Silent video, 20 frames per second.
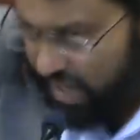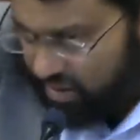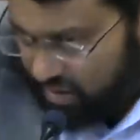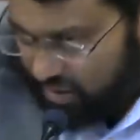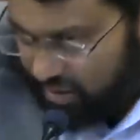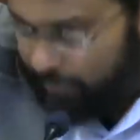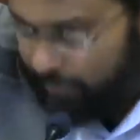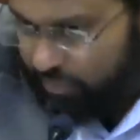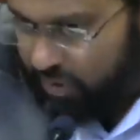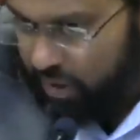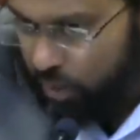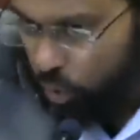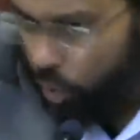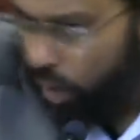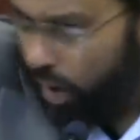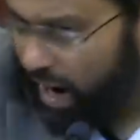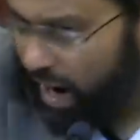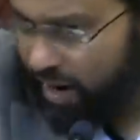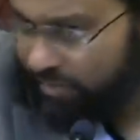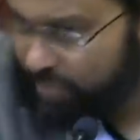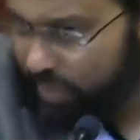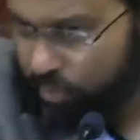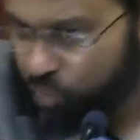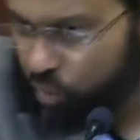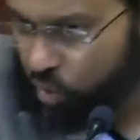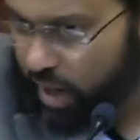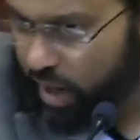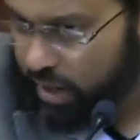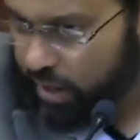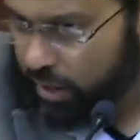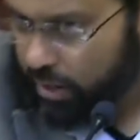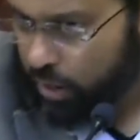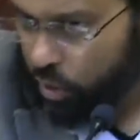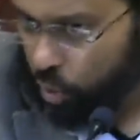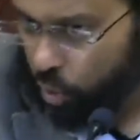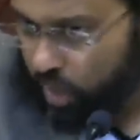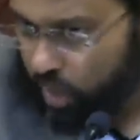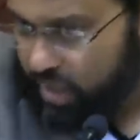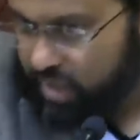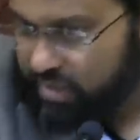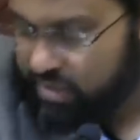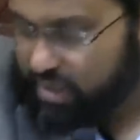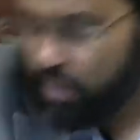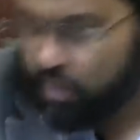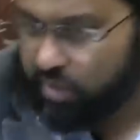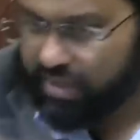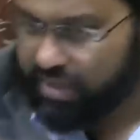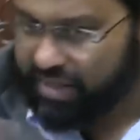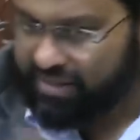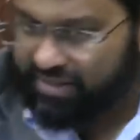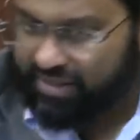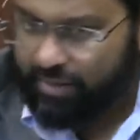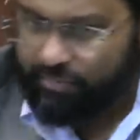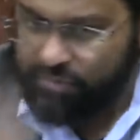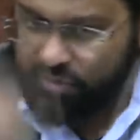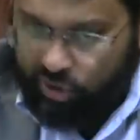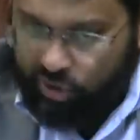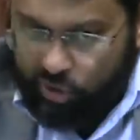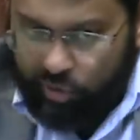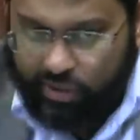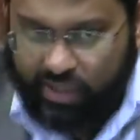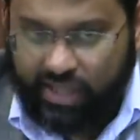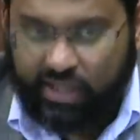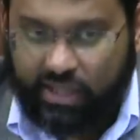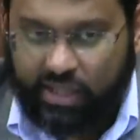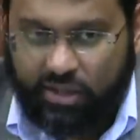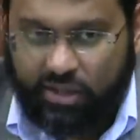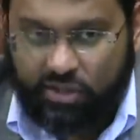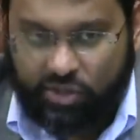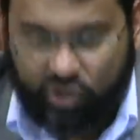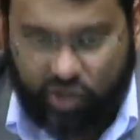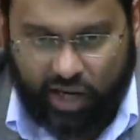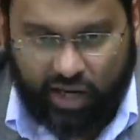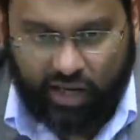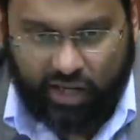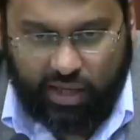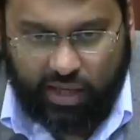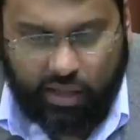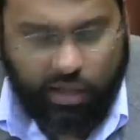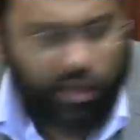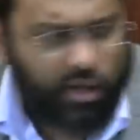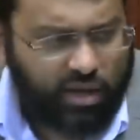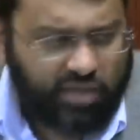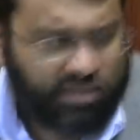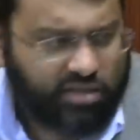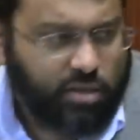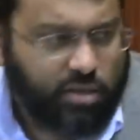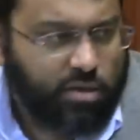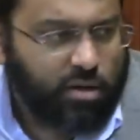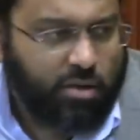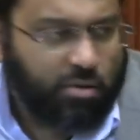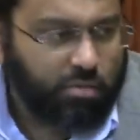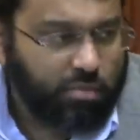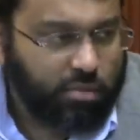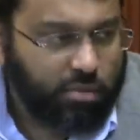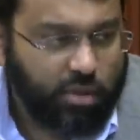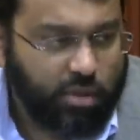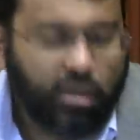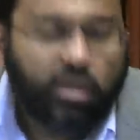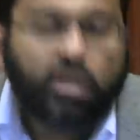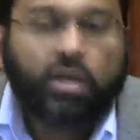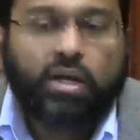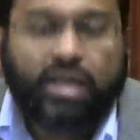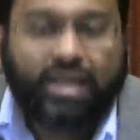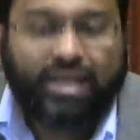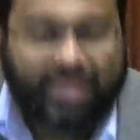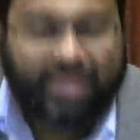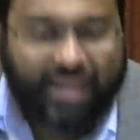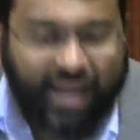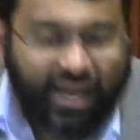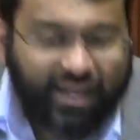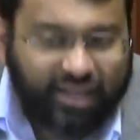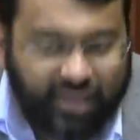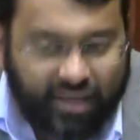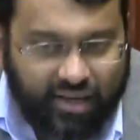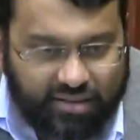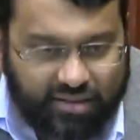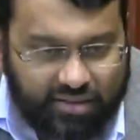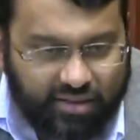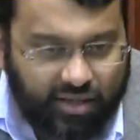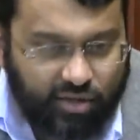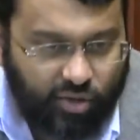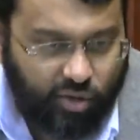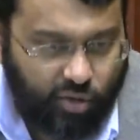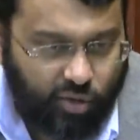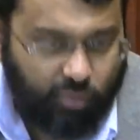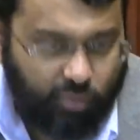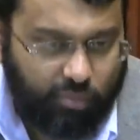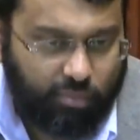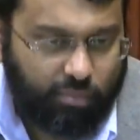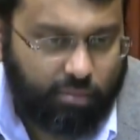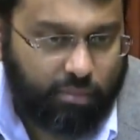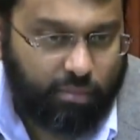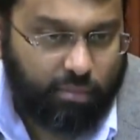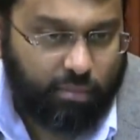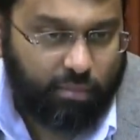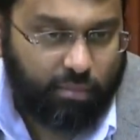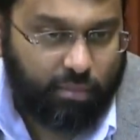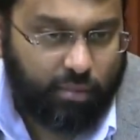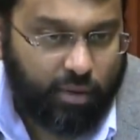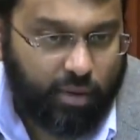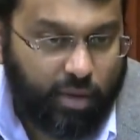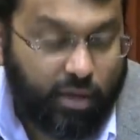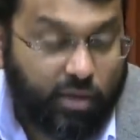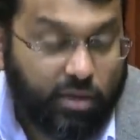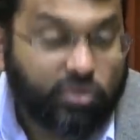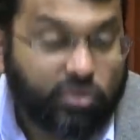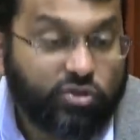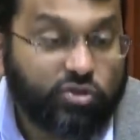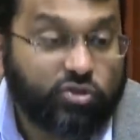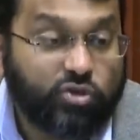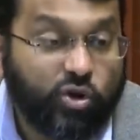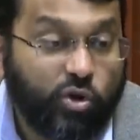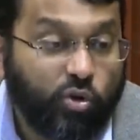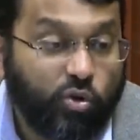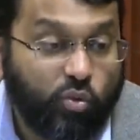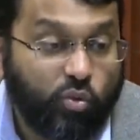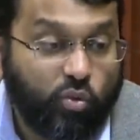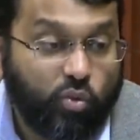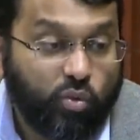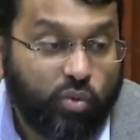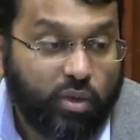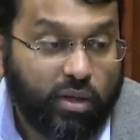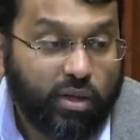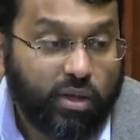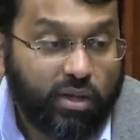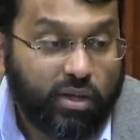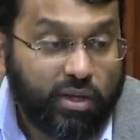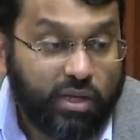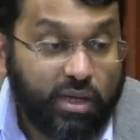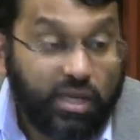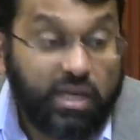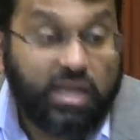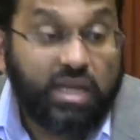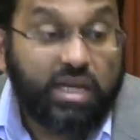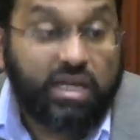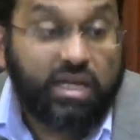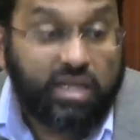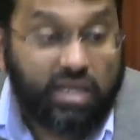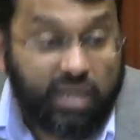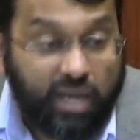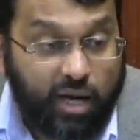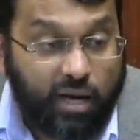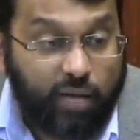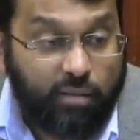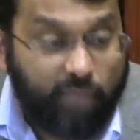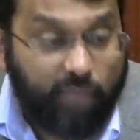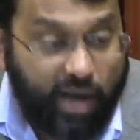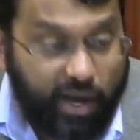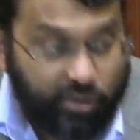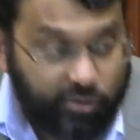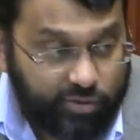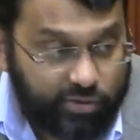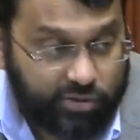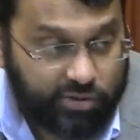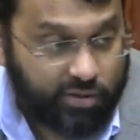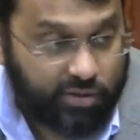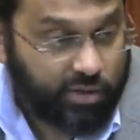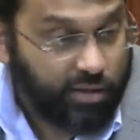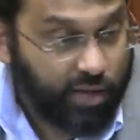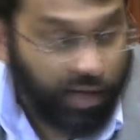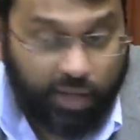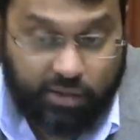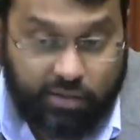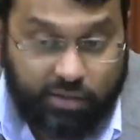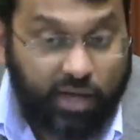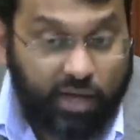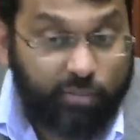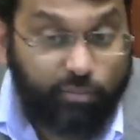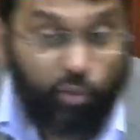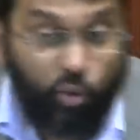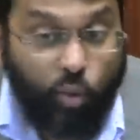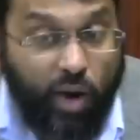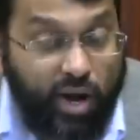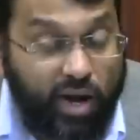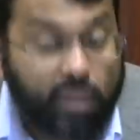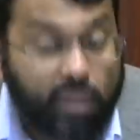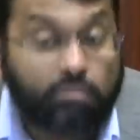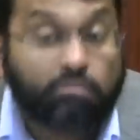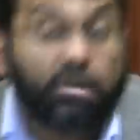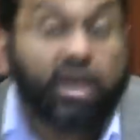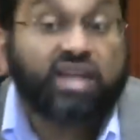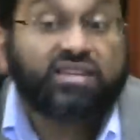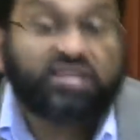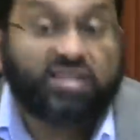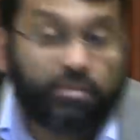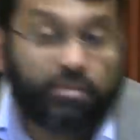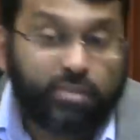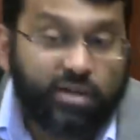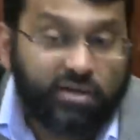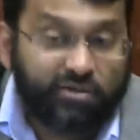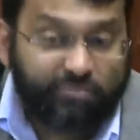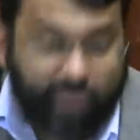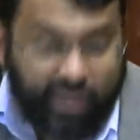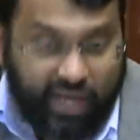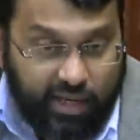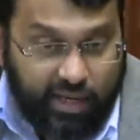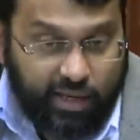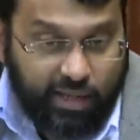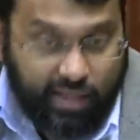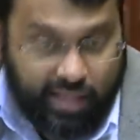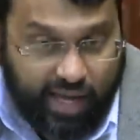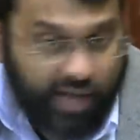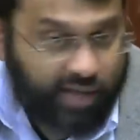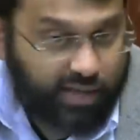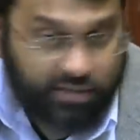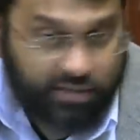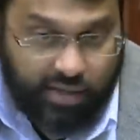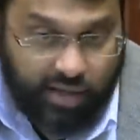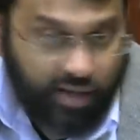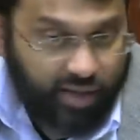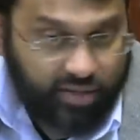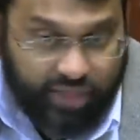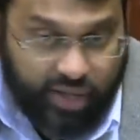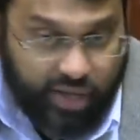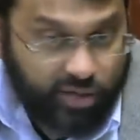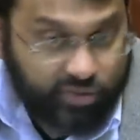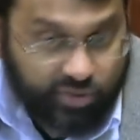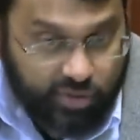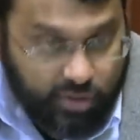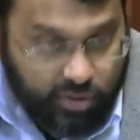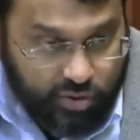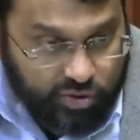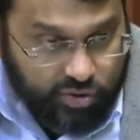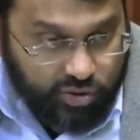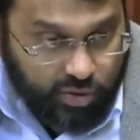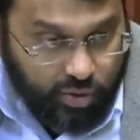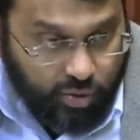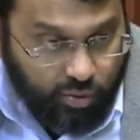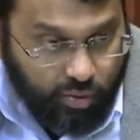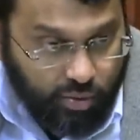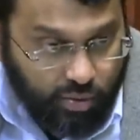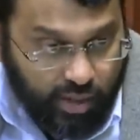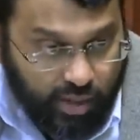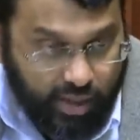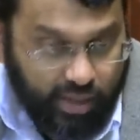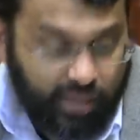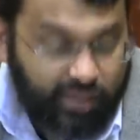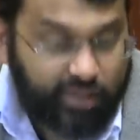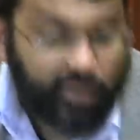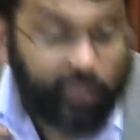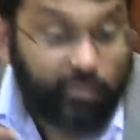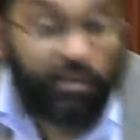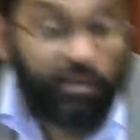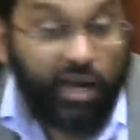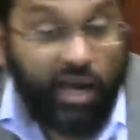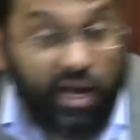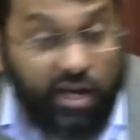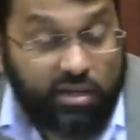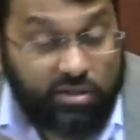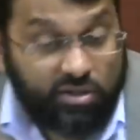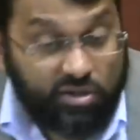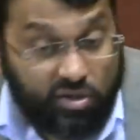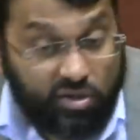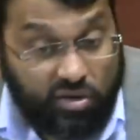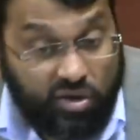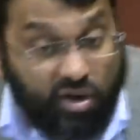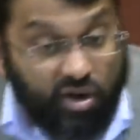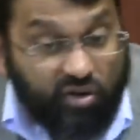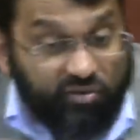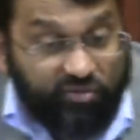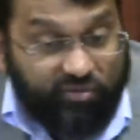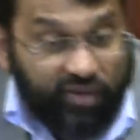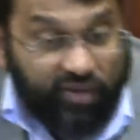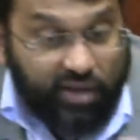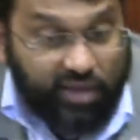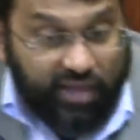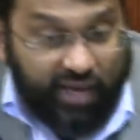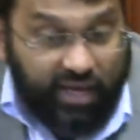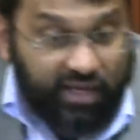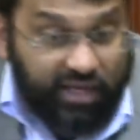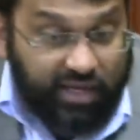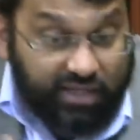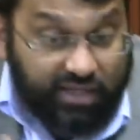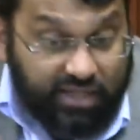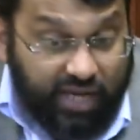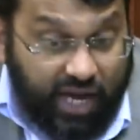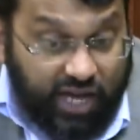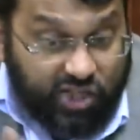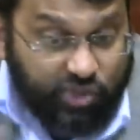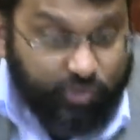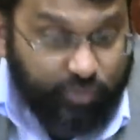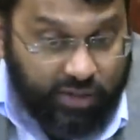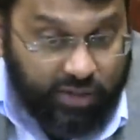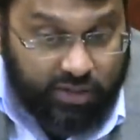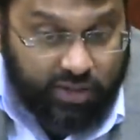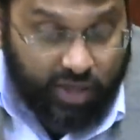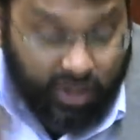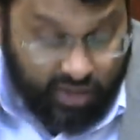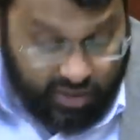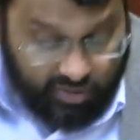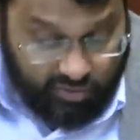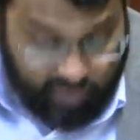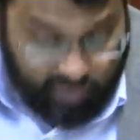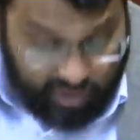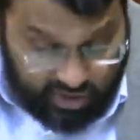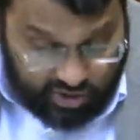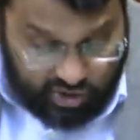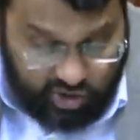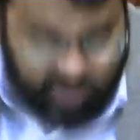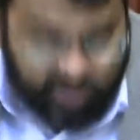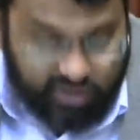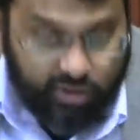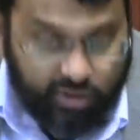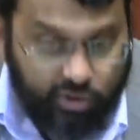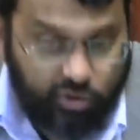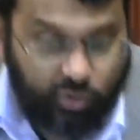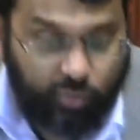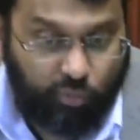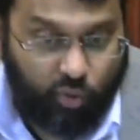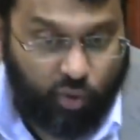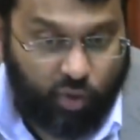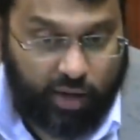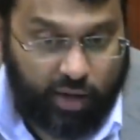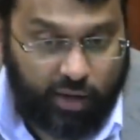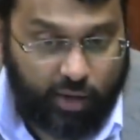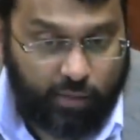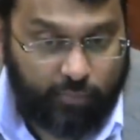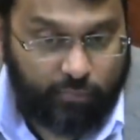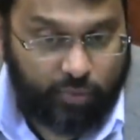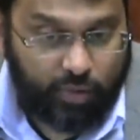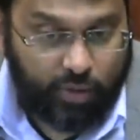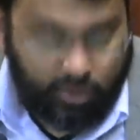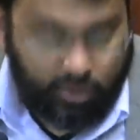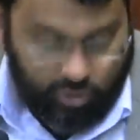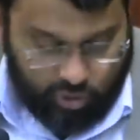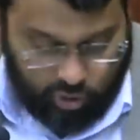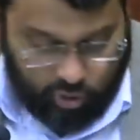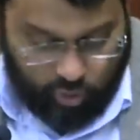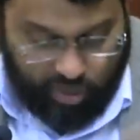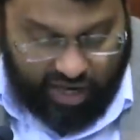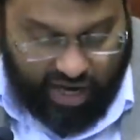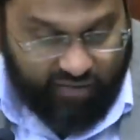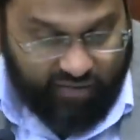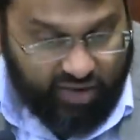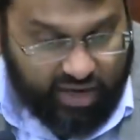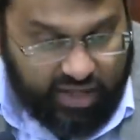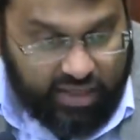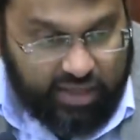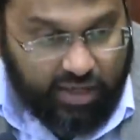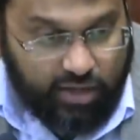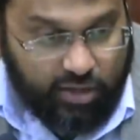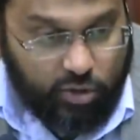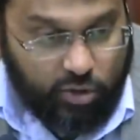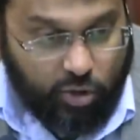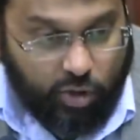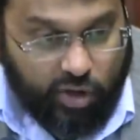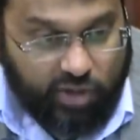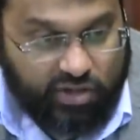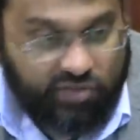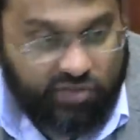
something? Why Buwana? What is there? Is that something you're linking to Jahiliyyah? He said, No. In that case, then go. So, Niyya matters. Not that Buwana might have been a pagan land a thousand years ago. The man did not feel any attachment religiously to Buwana. Do you have anything in your heart of